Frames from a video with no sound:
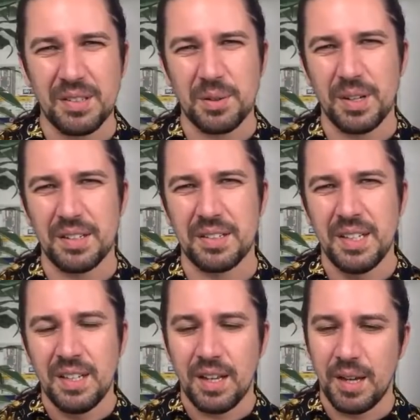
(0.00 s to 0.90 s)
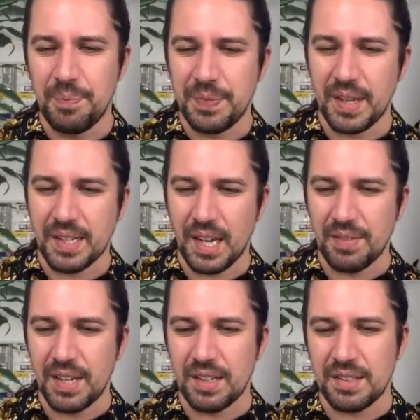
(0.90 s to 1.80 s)
is always a
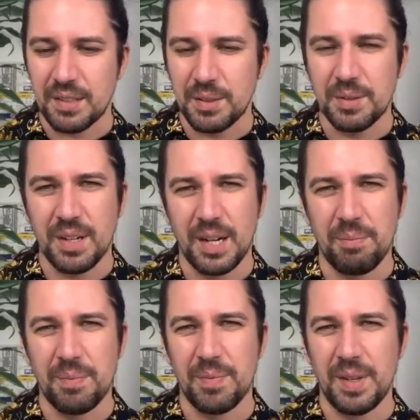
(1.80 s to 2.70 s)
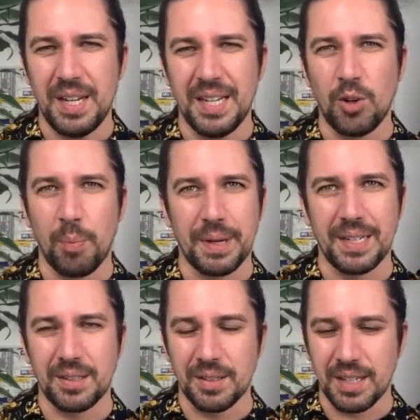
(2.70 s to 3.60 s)
caveat to it not
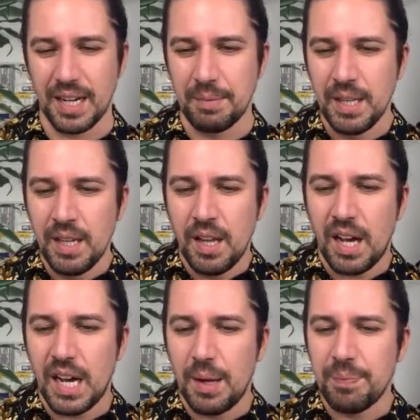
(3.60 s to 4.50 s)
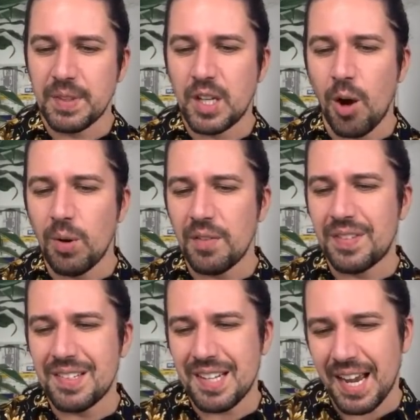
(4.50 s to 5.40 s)
being a good game. Goal
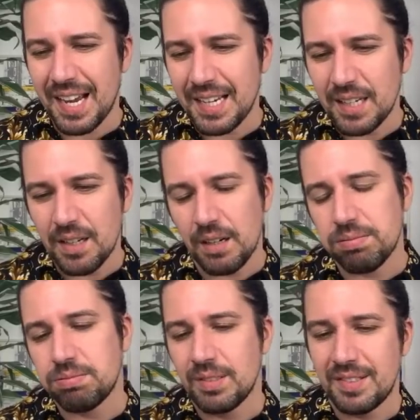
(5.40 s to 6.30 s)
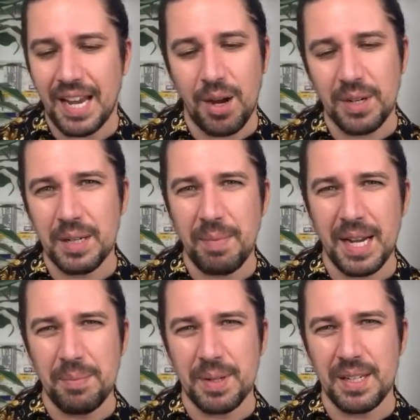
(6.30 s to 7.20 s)
of the day, Downing
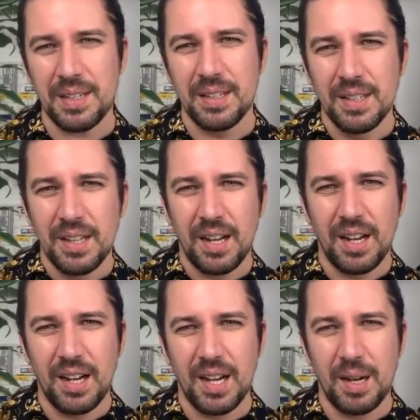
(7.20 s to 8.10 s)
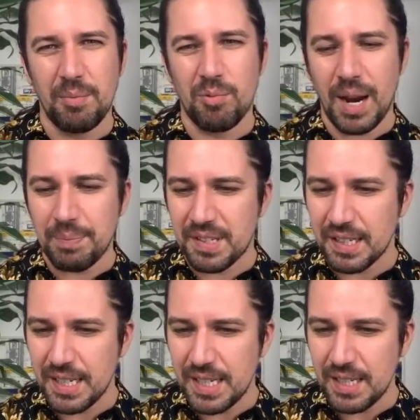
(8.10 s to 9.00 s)
maybe,
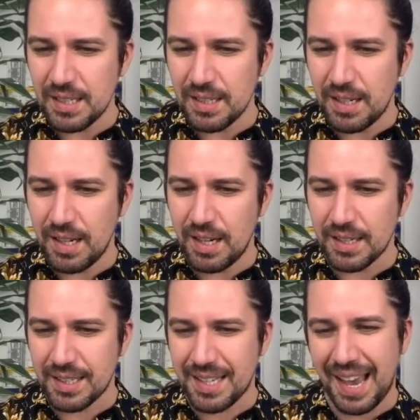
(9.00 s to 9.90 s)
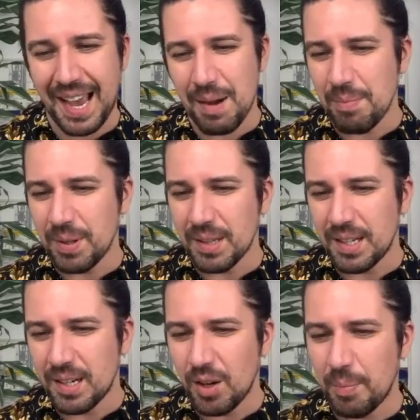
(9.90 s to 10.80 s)
Mrabti, Campbell,
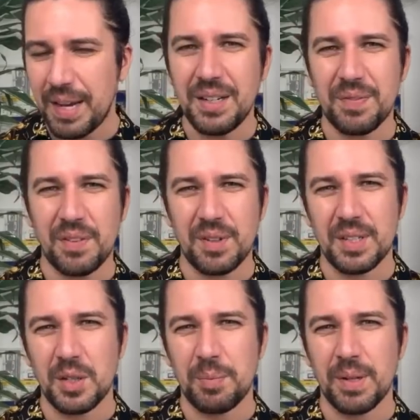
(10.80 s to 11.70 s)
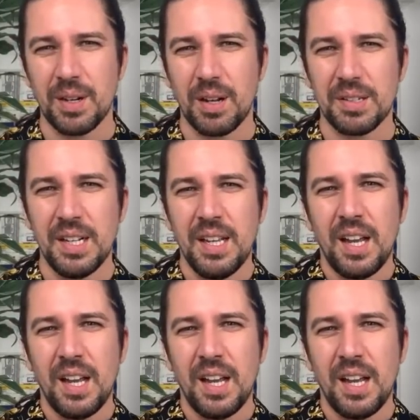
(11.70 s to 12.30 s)
the lob, any of the 3 QPR goals.